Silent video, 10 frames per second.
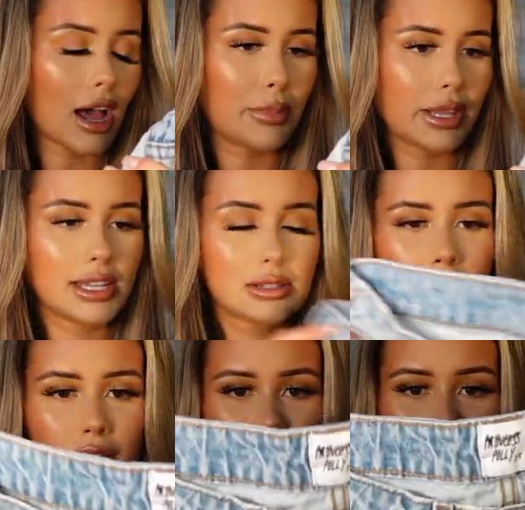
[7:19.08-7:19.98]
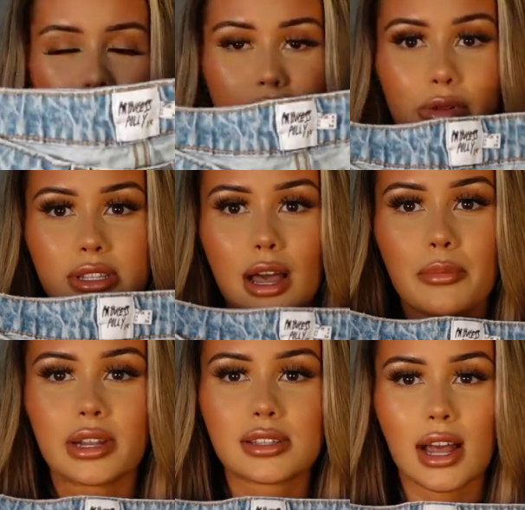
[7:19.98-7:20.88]
I picked these one up, these ones
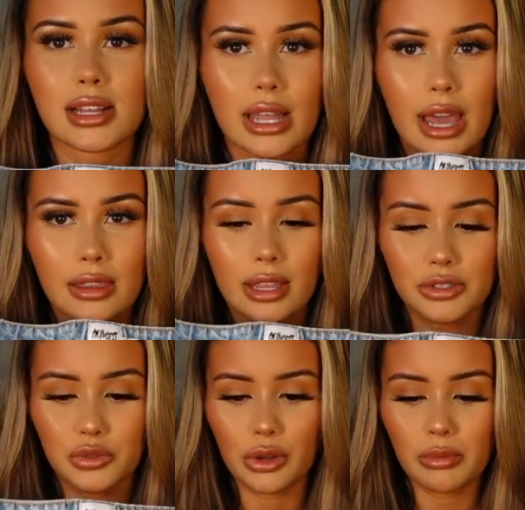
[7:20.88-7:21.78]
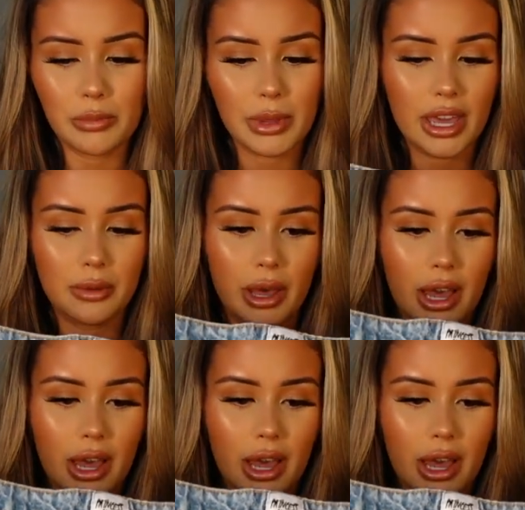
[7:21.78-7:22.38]
up in a size 8. They do look a bit big,